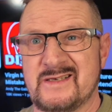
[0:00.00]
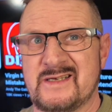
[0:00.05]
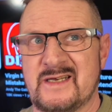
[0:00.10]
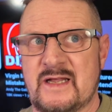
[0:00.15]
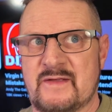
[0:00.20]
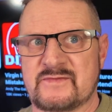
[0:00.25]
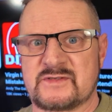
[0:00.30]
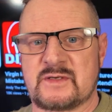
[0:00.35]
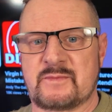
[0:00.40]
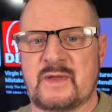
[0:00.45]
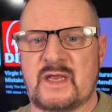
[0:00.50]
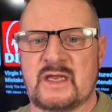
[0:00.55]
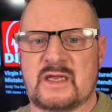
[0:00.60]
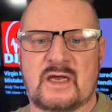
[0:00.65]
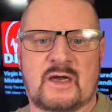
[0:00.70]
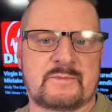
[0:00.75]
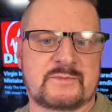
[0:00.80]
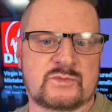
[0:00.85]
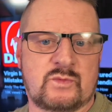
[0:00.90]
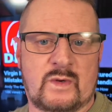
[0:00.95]
Did have some
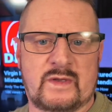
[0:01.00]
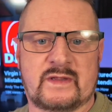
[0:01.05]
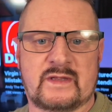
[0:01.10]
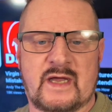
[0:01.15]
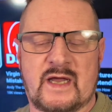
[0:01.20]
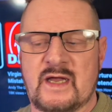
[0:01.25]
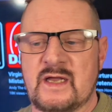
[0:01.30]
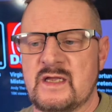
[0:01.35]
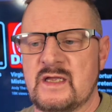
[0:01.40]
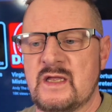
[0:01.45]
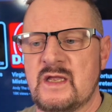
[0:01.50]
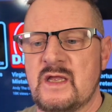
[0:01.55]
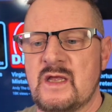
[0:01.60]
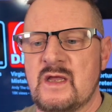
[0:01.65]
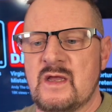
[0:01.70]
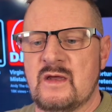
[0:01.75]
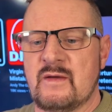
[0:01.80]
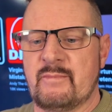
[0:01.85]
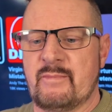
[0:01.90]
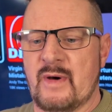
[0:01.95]
hiccups with that,
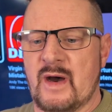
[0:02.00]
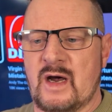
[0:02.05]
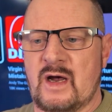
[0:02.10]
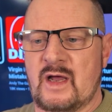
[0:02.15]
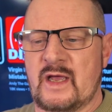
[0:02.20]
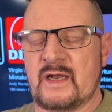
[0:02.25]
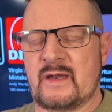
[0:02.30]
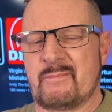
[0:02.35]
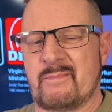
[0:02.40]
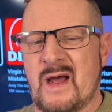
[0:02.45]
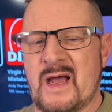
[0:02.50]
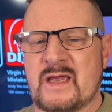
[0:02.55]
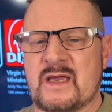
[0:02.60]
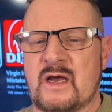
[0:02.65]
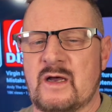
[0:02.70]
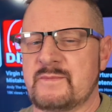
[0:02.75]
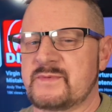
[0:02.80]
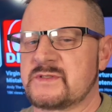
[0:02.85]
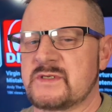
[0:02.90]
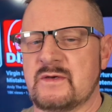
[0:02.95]
but I had a
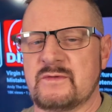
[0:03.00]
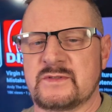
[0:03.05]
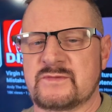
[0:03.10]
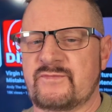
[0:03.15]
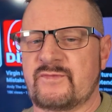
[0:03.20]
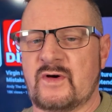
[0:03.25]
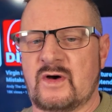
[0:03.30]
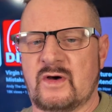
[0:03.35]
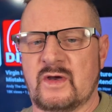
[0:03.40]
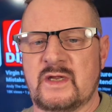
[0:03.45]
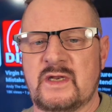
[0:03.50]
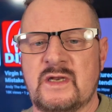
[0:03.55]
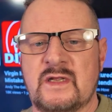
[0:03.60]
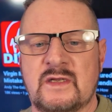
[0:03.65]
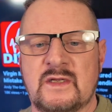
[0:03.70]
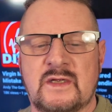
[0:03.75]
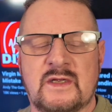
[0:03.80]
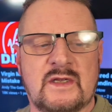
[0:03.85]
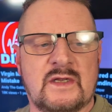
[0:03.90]
backup, so it was fine.